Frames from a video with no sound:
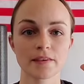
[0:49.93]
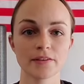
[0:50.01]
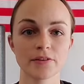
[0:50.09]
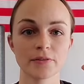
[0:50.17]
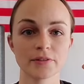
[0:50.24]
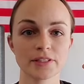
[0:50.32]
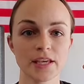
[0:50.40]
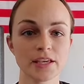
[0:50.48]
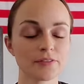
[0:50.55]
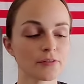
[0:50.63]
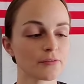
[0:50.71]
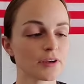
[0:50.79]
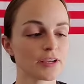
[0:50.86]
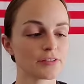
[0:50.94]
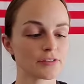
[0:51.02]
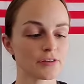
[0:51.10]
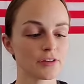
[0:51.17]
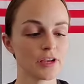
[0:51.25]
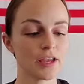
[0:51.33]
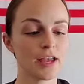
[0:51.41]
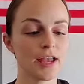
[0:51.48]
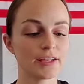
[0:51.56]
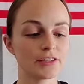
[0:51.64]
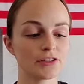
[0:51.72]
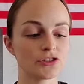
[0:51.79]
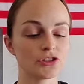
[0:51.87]
you can take the razor
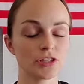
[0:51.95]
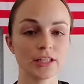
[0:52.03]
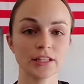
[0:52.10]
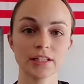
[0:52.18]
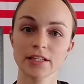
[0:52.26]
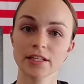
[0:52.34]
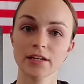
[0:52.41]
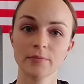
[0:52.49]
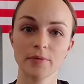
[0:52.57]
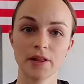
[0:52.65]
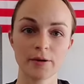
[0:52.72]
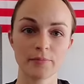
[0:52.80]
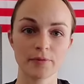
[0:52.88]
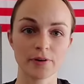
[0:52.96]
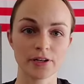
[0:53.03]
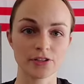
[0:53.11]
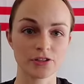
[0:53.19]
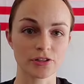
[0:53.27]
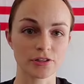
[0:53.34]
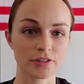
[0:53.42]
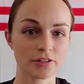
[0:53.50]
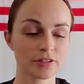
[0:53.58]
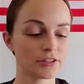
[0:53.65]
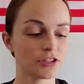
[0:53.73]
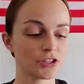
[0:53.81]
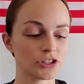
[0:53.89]
and gently apply pressure
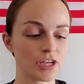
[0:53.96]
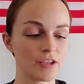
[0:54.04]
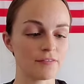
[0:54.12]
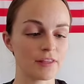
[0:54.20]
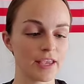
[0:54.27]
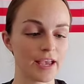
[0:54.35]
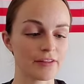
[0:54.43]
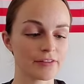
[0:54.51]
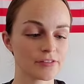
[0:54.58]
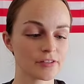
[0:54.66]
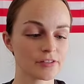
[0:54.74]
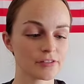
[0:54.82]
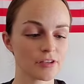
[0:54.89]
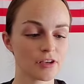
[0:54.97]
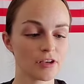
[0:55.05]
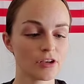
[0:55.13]
to shave the calluses.